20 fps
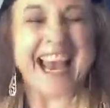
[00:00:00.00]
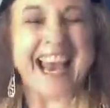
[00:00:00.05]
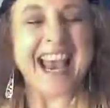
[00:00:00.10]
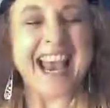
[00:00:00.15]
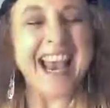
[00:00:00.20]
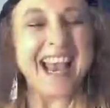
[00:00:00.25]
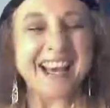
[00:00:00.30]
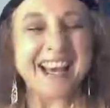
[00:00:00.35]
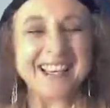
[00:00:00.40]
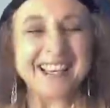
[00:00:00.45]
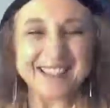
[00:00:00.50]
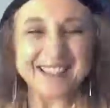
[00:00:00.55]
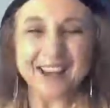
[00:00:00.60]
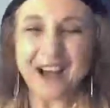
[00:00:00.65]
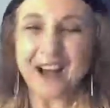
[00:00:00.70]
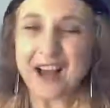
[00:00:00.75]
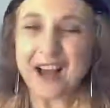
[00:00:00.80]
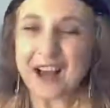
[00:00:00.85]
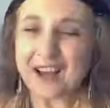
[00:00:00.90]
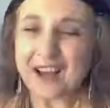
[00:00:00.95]
And
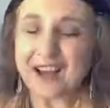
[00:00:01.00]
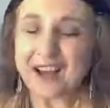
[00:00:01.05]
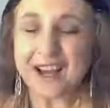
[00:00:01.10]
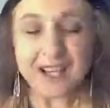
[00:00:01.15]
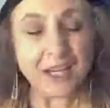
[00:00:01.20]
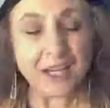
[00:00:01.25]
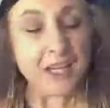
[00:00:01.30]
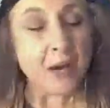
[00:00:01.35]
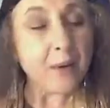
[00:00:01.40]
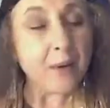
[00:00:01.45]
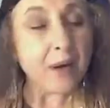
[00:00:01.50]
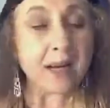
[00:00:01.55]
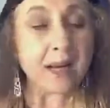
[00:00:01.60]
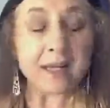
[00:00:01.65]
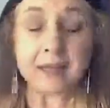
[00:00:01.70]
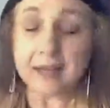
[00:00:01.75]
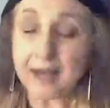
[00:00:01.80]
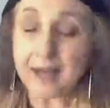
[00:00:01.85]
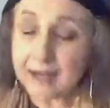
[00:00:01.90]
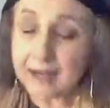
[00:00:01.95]
I
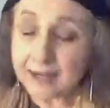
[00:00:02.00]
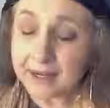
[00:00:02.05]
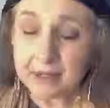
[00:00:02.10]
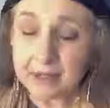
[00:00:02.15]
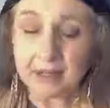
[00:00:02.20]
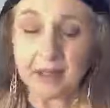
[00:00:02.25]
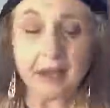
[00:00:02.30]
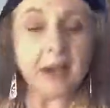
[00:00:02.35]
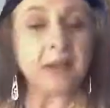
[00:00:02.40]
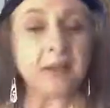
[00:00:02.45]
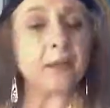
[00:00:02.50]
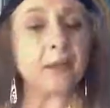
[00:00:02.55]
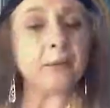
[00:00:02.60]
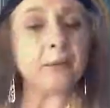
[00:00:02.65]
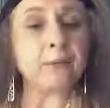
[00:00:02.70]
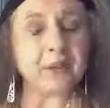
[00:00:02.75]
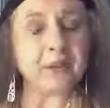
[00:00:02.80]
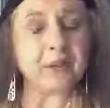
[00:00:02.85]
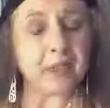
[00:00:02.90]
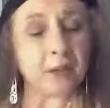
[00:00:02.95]
let the
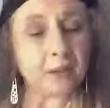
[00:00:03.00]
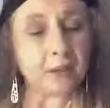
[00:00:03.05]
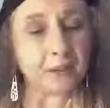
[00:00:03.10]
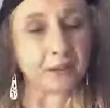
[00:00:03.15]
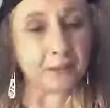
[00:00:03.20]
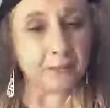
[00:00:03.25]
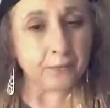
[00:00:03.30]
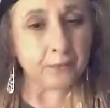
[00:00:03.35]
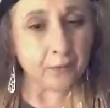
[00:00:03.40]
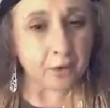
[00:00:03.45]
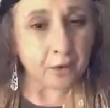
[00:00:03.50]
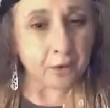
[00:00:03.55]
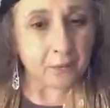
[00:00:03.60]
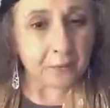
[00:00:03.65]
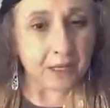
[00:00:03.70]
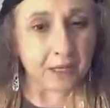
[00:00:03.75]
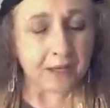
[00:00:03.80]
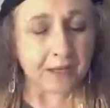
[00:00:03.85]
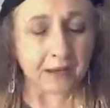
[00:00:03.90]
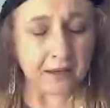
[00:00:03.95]
field inform
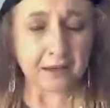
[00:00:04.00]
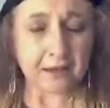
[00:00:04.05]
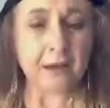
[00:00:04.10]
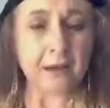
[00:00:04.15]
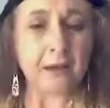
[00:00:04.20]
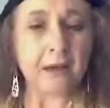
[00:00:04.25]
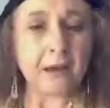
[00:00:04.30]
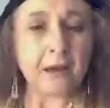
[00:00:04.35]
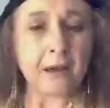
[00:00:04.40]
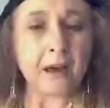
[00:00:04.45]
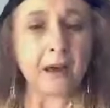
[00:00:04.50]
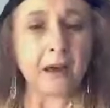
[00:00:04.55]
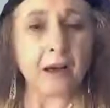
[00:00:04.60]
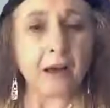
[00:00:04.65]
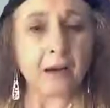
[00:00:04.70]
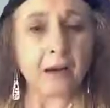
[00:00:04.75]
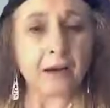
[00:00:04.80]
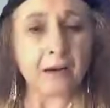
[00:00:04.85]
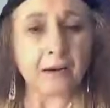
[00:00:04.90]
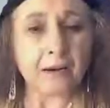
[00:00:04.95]
me.
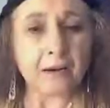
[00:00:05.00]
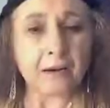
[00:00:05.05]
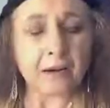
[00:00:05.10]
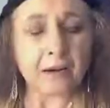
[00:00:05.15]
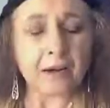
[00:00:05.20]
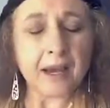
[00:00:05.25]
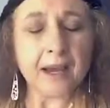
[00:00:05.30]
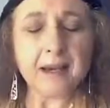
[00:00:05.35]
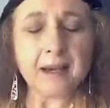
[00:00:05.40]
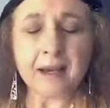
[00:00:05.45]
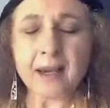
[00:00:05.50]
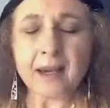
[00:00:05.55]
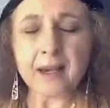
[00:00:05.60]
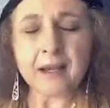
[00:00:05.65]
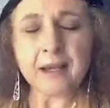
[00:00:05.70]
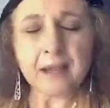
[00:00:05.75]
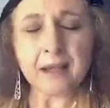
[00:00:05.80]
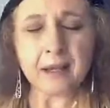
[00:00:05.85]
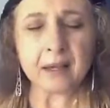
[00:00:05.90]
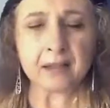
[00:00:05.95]
And I
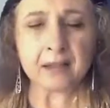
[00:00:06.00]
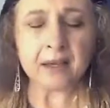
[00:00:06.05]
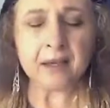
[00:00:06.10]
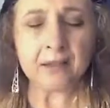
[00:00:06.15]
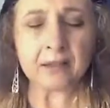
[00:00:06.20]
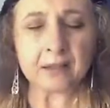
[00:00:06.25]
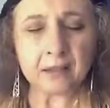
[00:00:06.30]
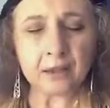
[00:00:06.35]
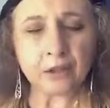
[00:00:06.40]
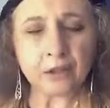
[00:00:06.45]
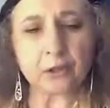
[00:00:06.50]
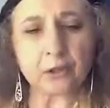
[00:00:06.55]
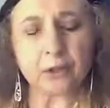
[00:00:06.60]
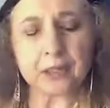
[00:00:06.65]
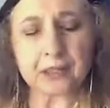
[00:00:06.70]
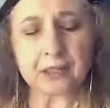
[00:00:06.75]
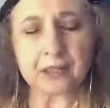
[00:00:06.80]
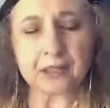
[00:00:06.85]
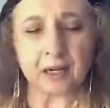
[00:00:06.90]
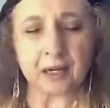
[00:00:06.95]
think that is such a good
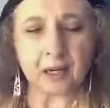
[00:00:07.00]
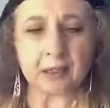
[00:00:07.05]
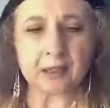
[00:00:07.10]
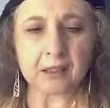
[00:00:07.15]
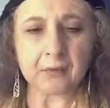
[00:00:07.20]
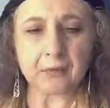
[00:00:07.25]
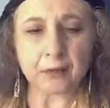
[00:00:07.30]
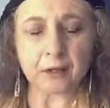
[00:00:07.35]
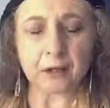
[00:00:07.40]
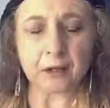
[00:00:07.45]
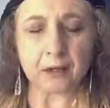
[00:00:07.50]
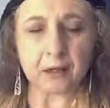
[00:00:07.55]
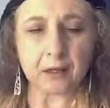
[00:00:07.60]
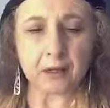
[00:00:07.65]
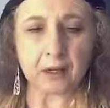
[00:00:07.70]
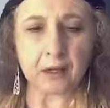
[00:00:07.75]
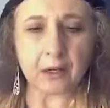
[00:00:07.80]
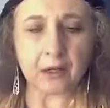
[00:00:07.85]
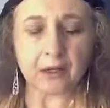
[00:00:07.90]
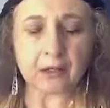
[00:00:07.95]
stance for
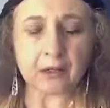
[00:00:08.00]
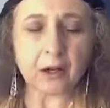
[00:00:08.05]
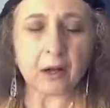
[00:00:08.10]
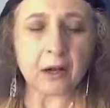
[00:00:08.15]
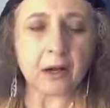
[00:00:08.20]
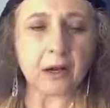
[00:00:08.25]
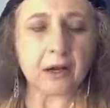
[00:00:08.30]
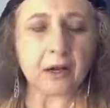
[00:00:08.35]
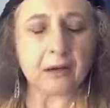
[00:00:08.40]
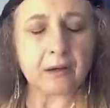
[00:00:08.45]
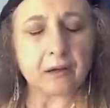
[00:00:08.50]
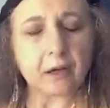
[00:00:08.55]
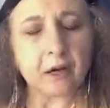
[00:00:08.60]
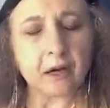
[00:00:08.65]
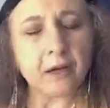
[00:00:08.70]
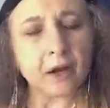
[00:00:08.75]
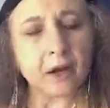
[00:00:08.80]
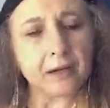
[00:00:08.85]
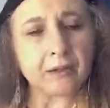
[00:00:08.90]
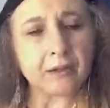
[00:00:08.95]
a
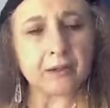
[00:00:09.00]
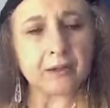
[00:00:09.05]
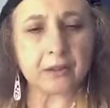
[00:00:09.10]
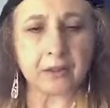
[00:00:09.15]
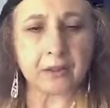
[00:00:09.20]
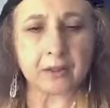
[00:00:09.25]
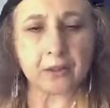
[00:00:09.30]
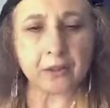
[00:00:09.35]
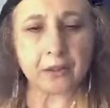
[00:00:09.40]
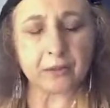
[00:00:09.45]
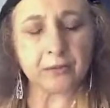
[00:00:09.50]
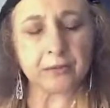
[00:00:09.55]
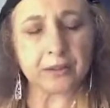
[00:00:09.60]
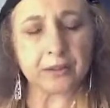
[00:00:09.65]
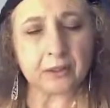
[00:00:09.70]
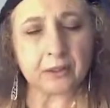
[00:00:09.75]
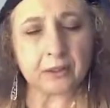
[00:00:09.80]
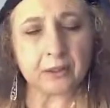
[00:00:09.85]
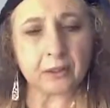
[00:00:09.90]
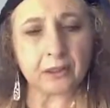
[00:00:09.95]
constellation
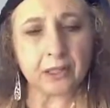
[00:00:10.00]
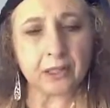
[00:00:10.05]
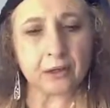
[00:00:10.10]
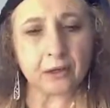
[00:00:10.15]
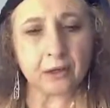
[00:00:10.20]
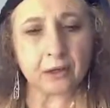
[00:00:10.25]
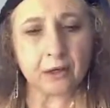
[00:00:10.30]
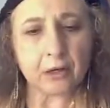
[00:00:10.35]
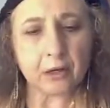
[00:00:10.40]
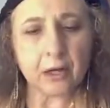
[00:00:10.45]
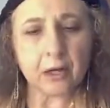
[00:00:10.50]
facilitator,